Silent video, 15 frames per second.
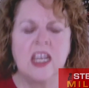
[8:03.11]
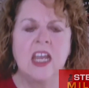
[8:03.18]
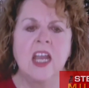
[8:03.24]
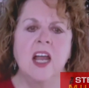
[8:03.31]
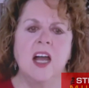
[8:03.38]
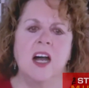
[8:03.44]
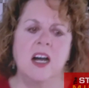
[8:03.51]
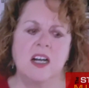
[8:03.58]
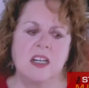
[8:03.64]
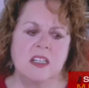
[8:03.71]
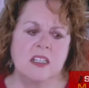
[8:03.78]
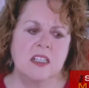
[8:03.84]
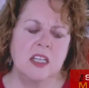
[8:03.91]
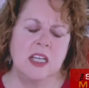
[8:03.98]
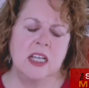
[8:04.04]
Uh,
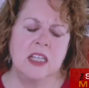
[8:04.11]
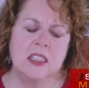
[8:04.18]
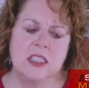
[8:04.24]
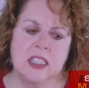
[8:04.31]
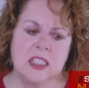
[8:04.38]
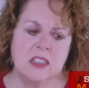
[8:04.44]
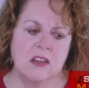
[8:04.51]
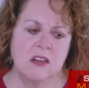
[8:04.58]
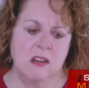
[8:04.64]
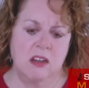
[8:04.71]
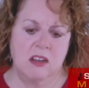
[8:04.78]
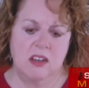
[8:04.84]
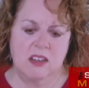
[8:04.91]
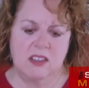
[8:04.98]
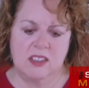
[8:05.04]
and then
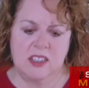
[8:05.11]
uh,